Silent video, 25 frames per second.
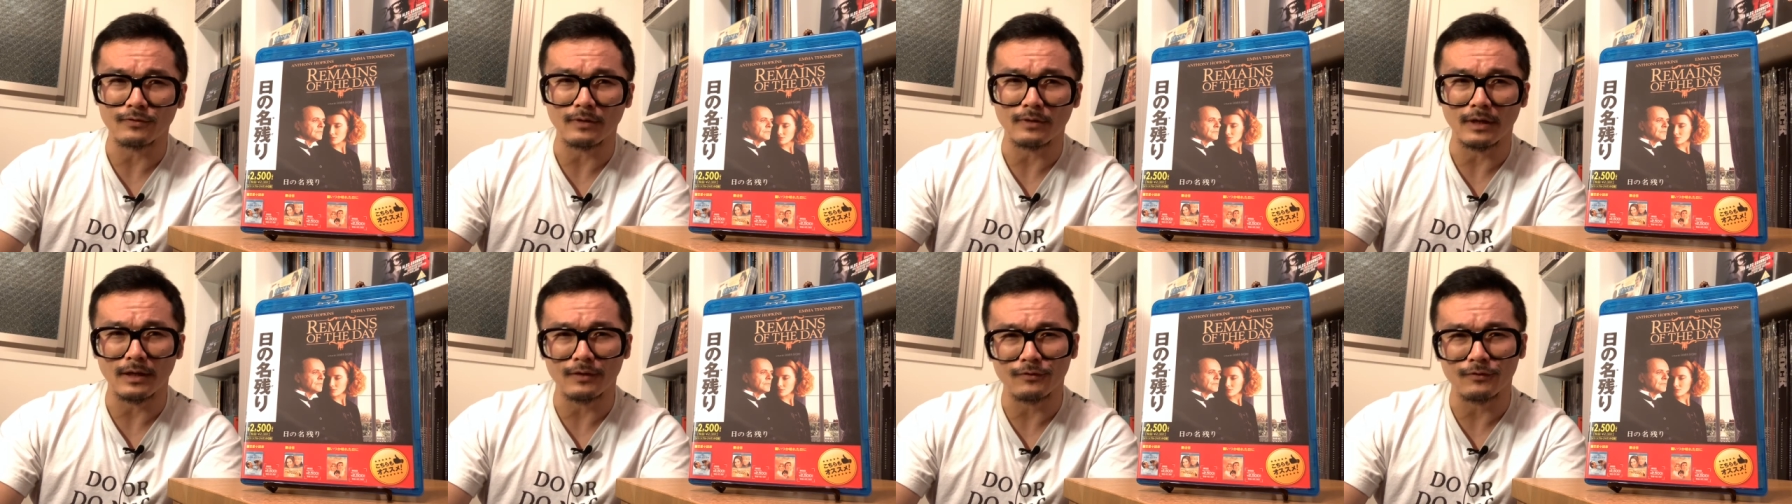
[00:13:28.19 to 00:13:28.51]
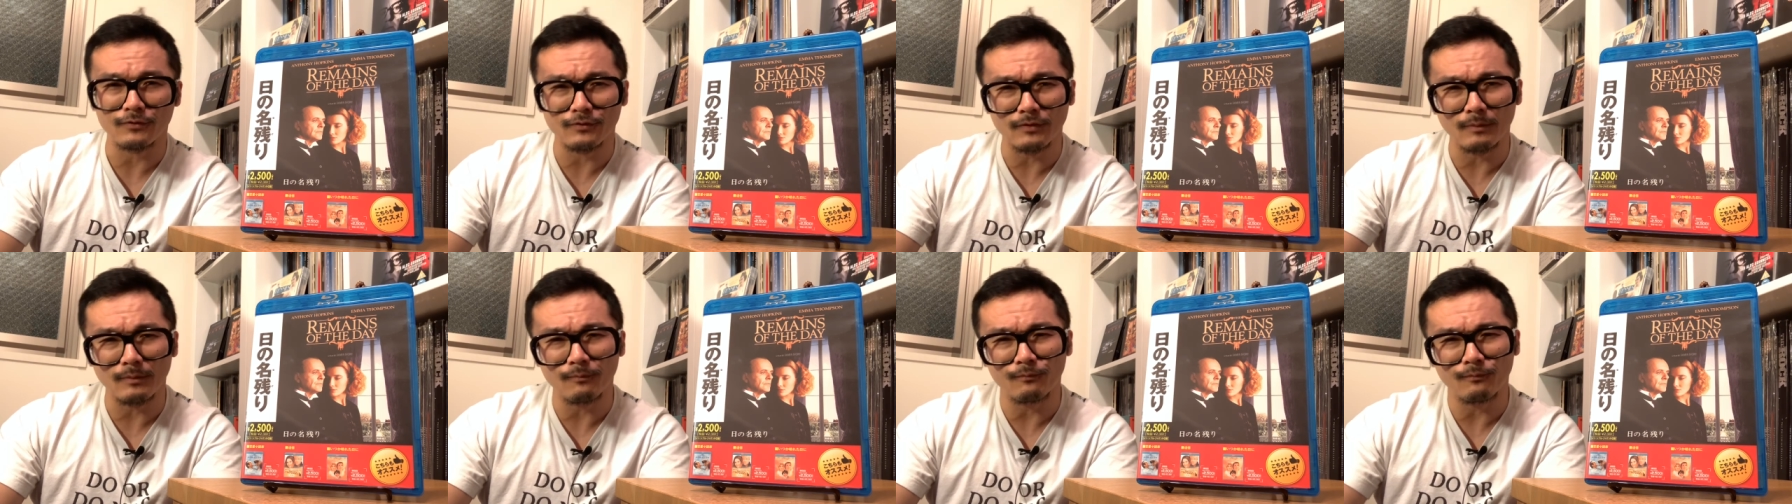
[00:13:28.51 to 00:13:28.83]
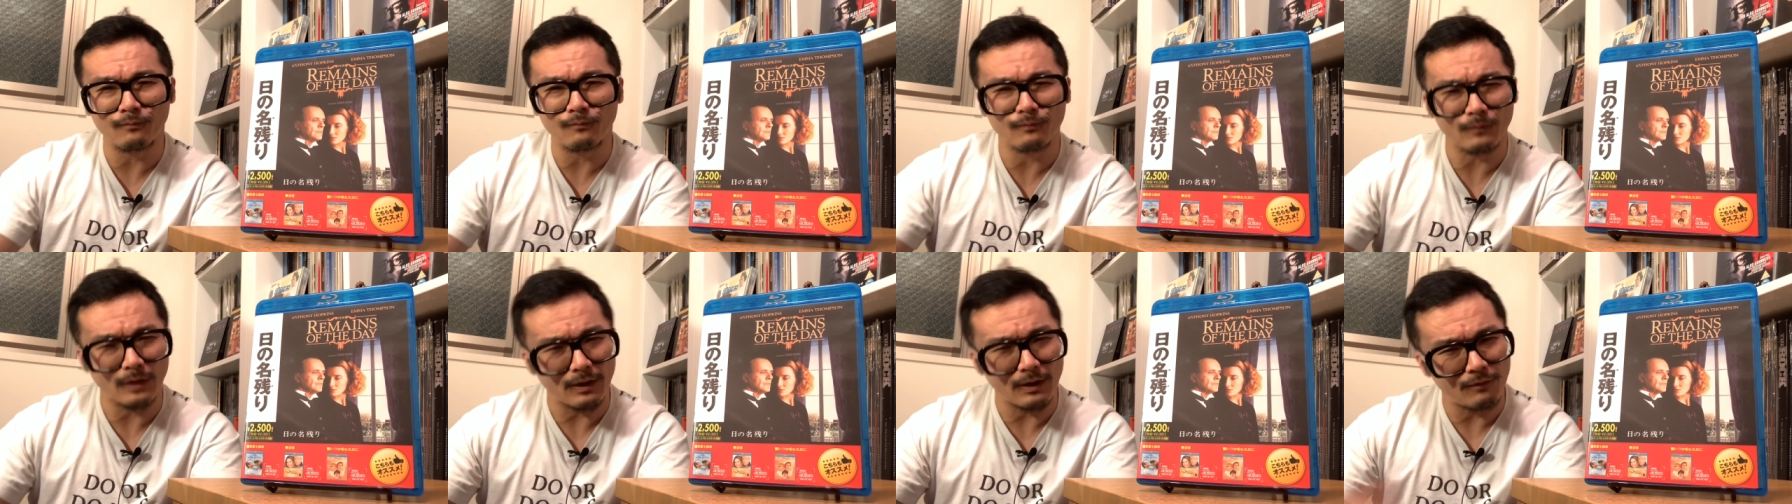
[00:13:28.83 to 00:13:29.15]
I, some,
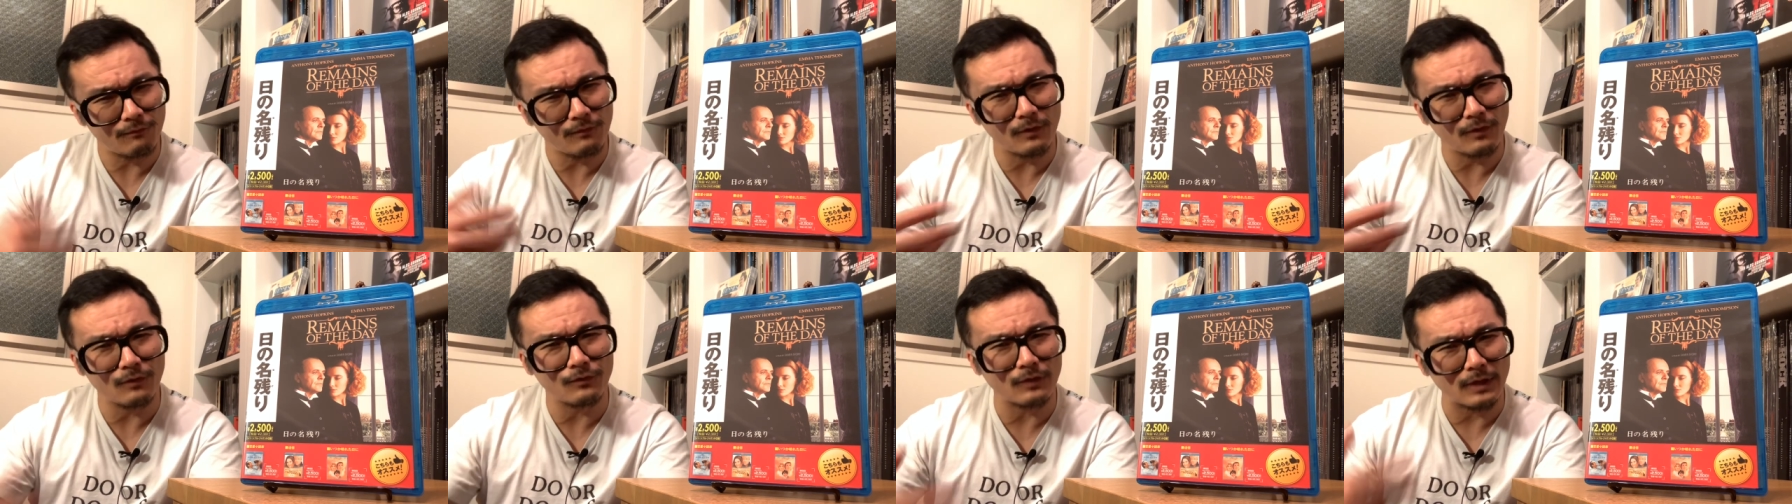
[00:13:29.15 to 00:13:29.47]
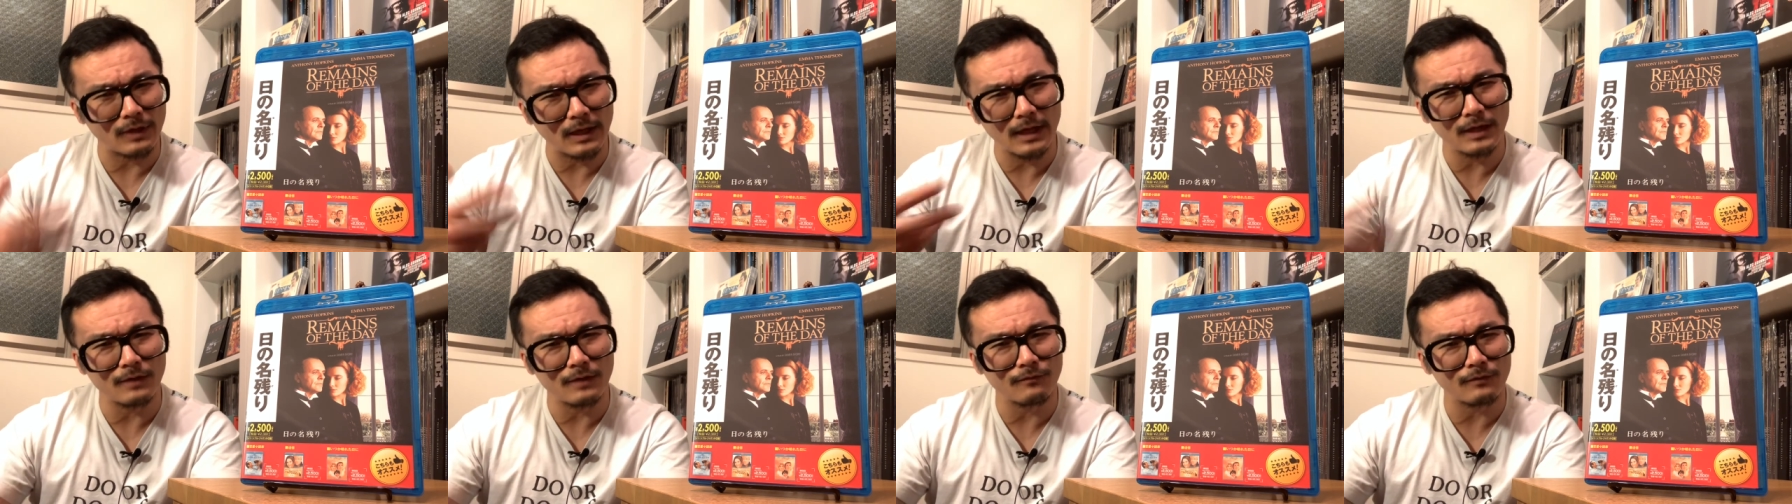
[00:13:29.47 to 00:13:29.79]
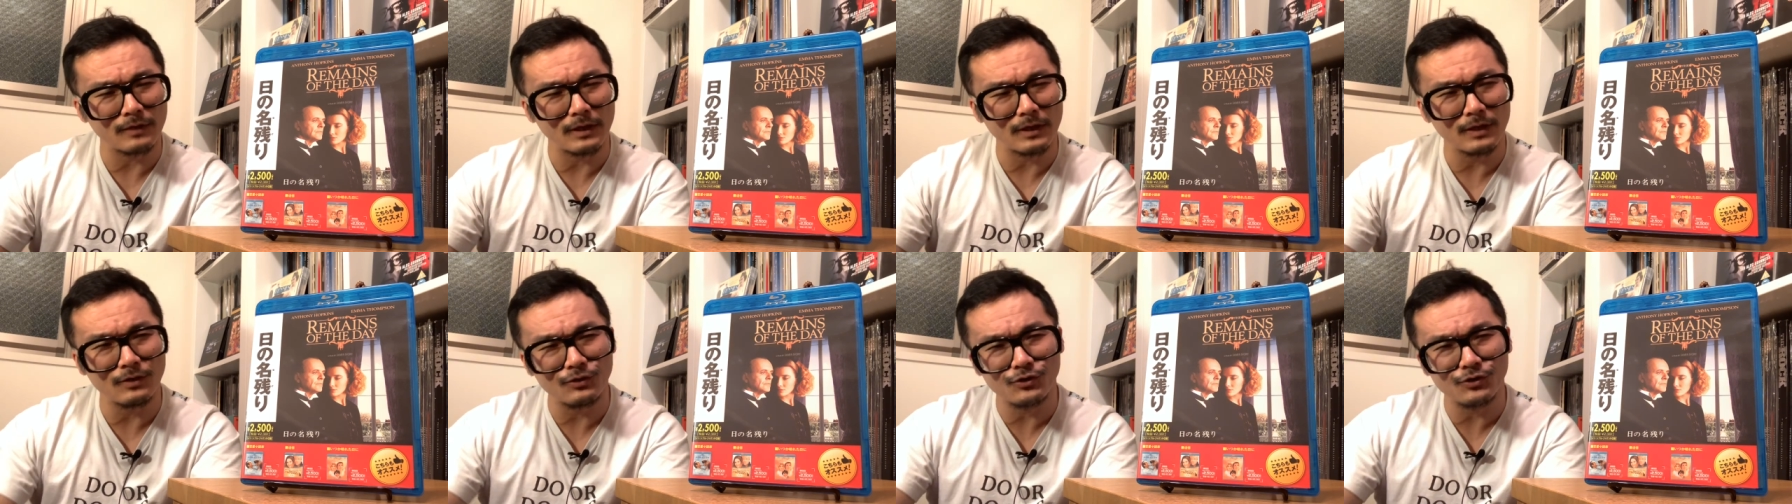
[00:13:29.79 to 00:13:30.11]
I felt a kind of
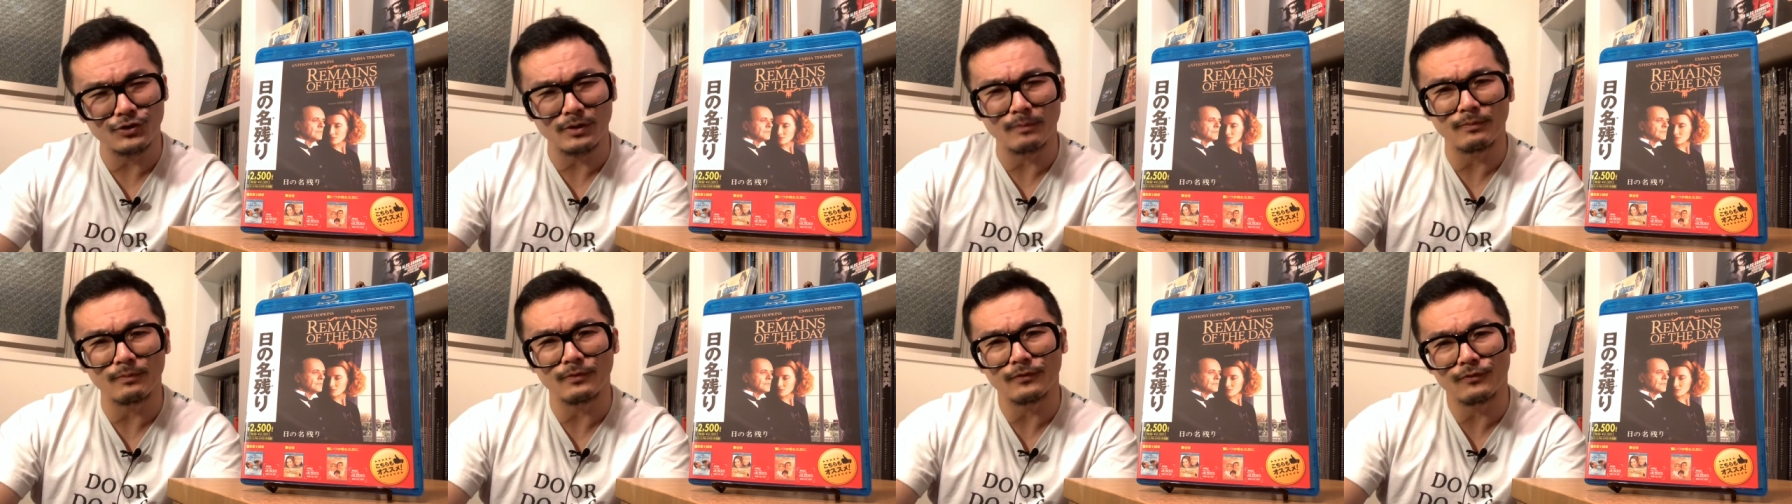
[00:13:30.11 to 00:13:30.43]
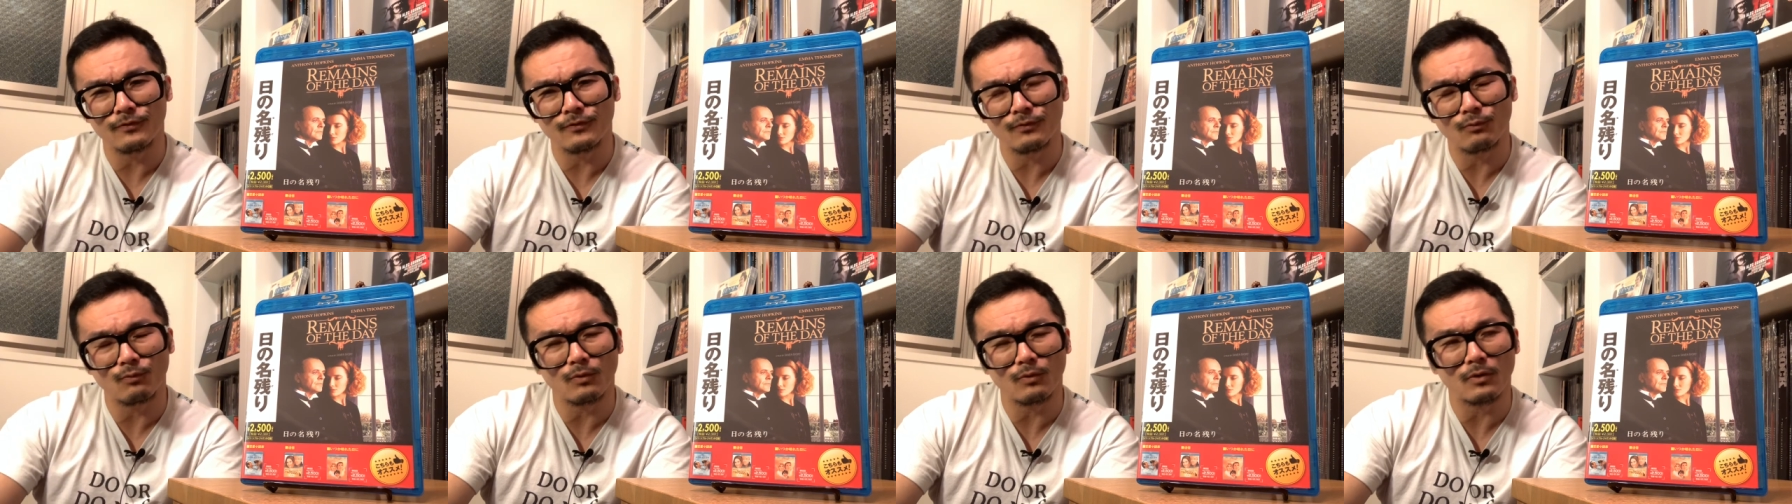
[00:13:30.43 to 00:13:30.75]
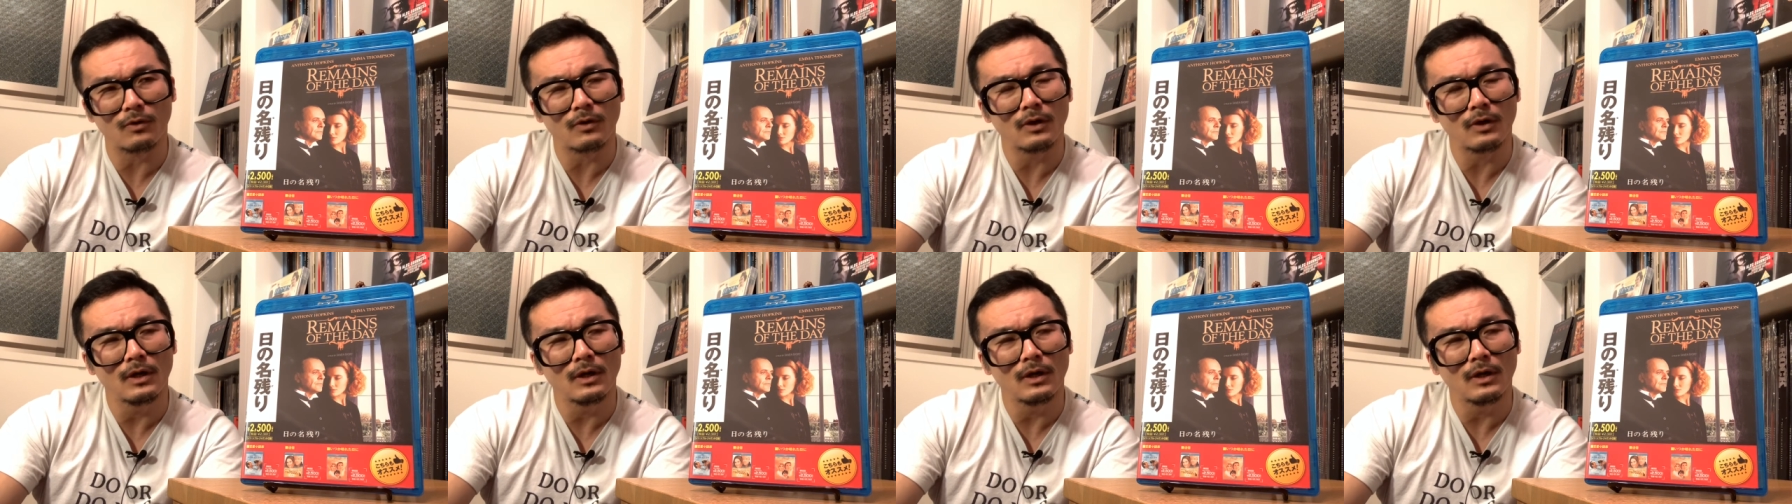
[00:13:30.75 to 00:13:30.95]
kinship, as it were,